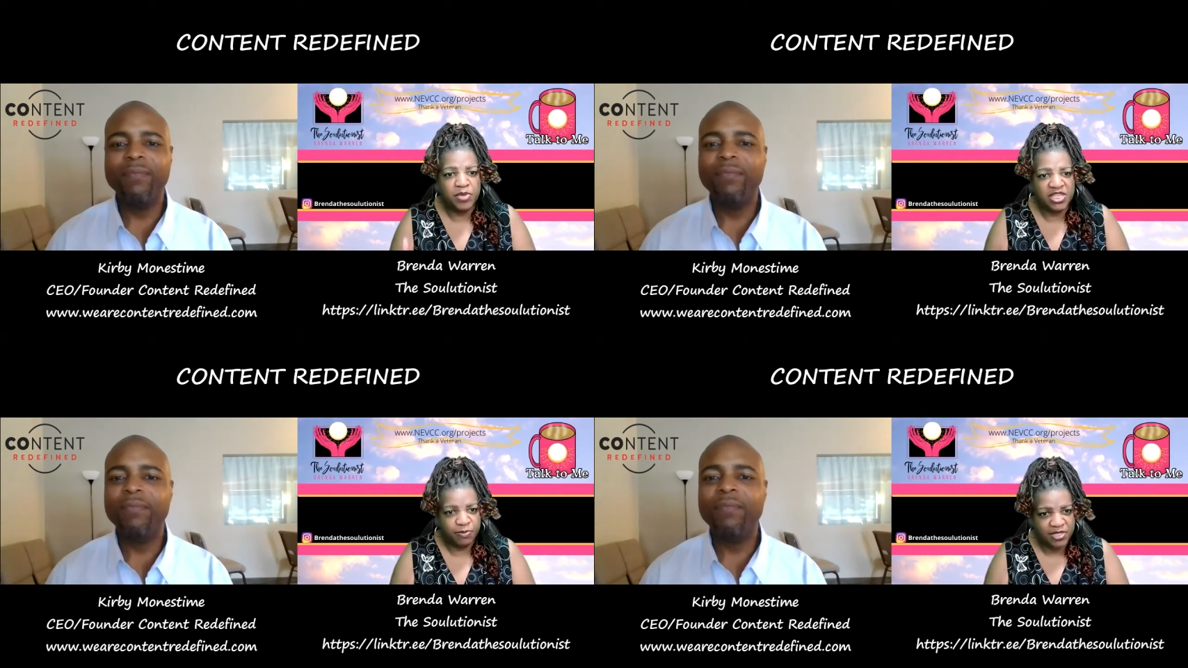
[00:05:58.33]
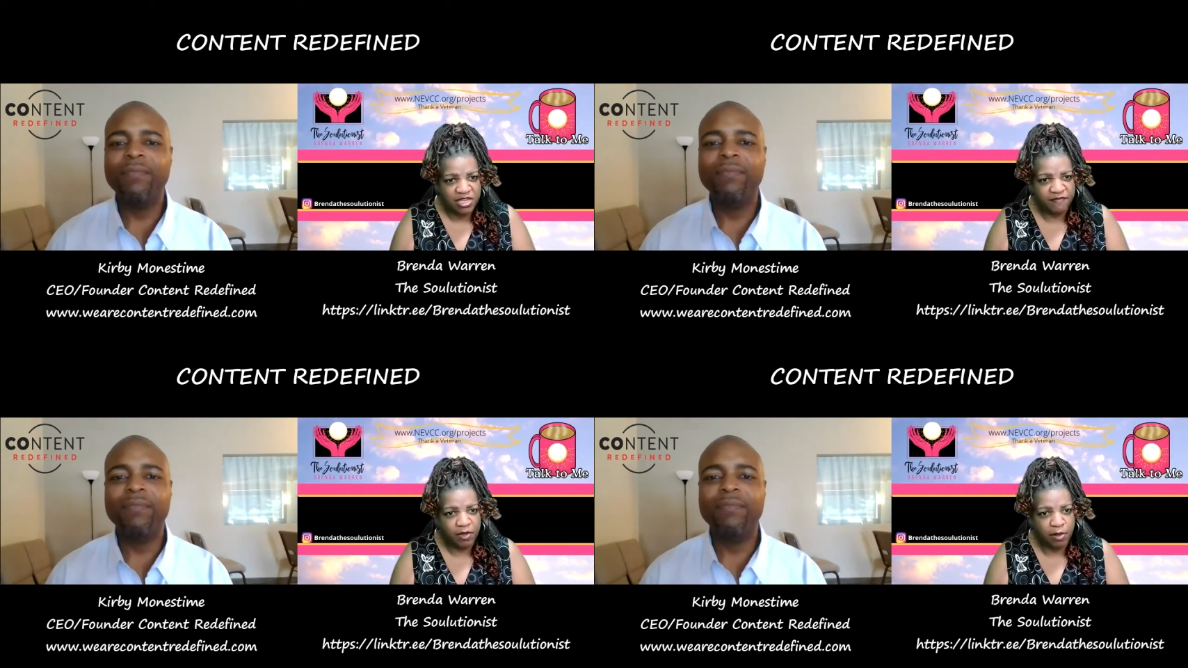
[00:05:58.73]
Speaker 1: be
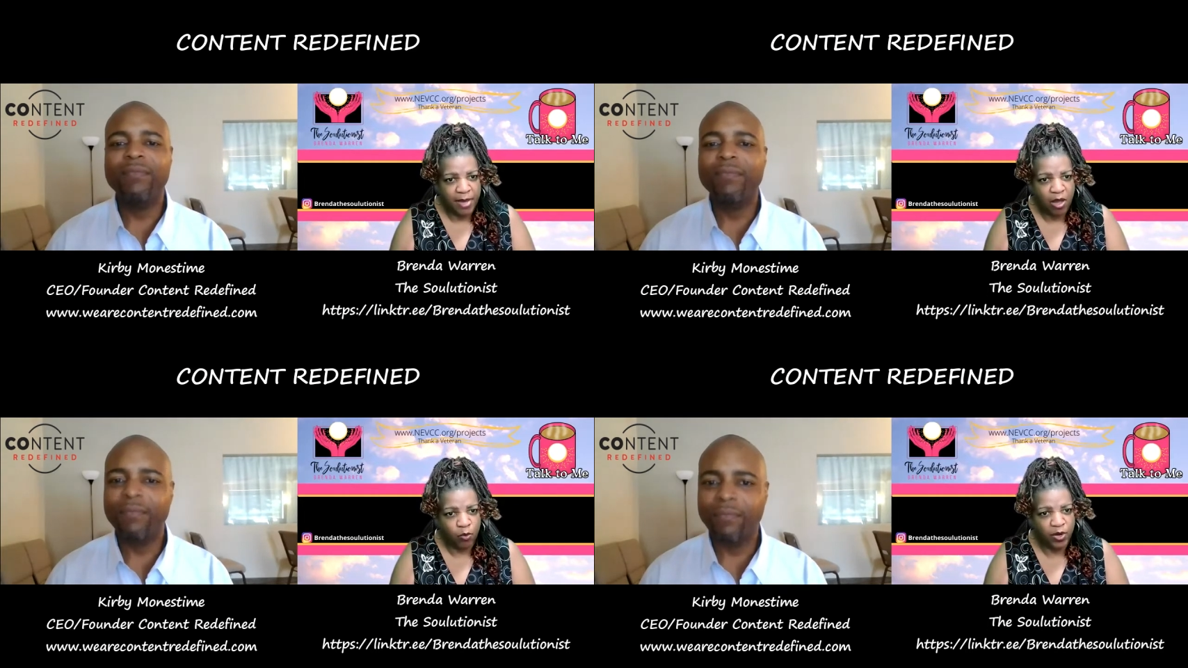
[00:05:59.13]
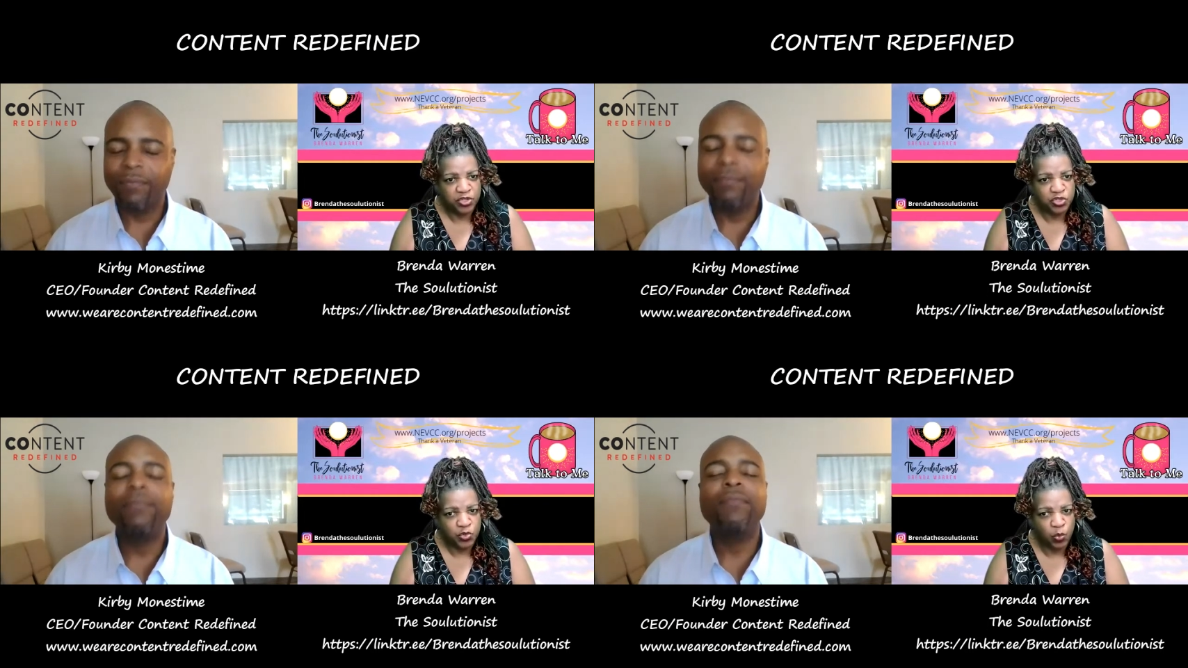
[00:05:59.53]
specific about
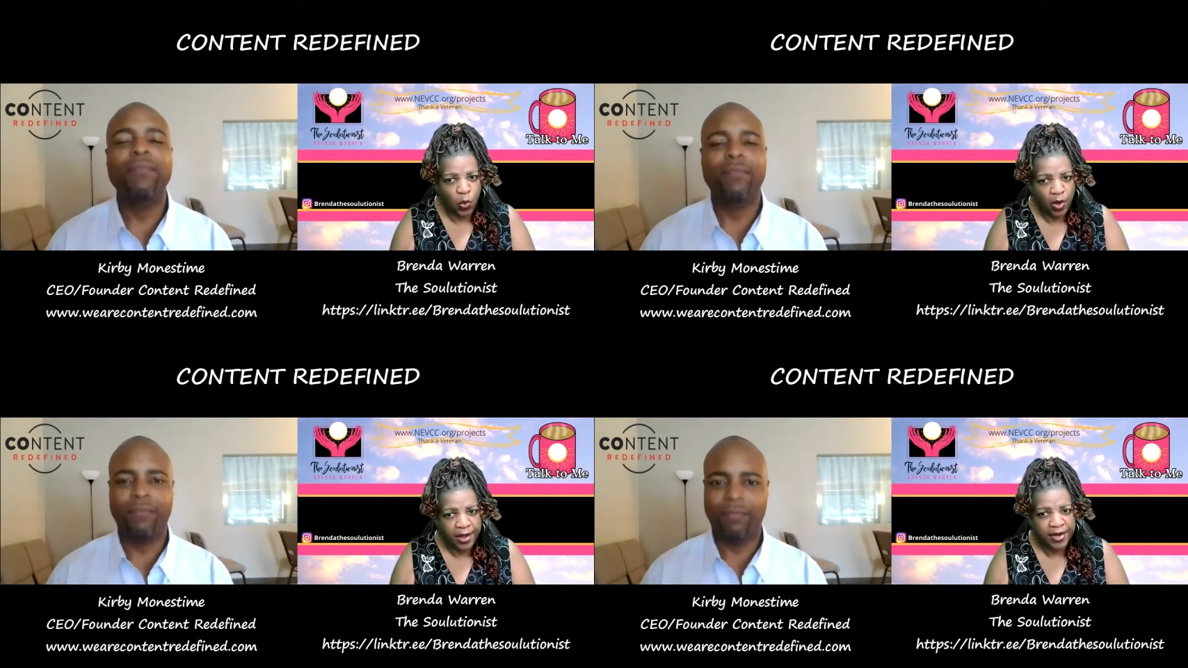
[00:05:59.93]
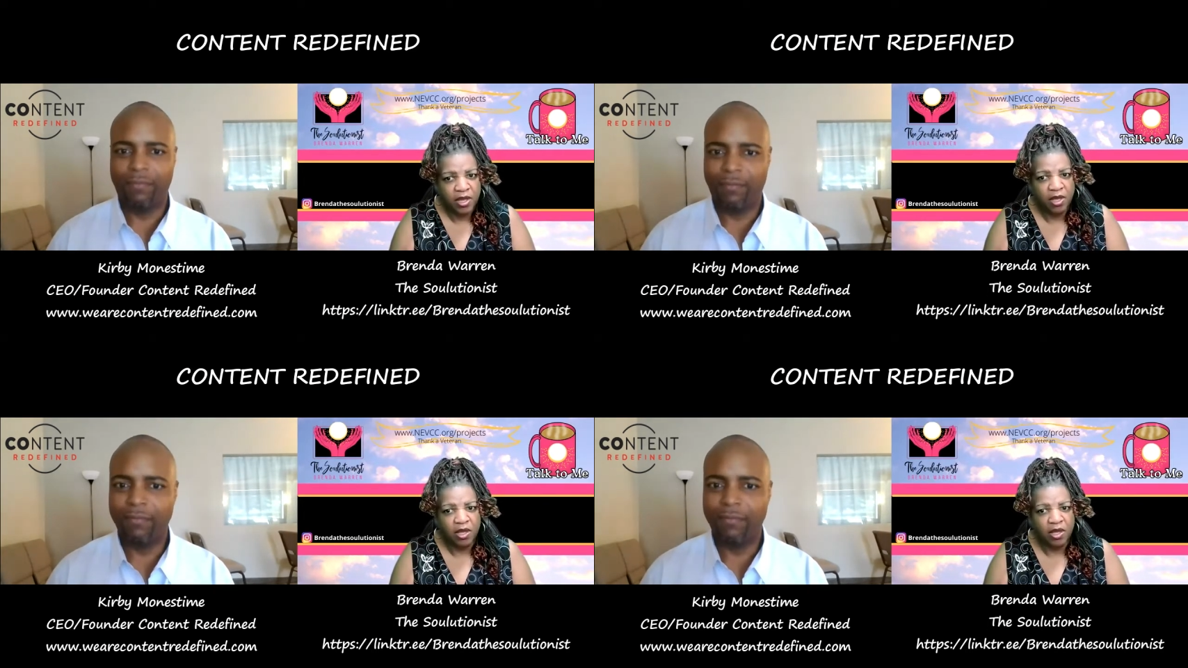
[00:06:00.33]
what you want.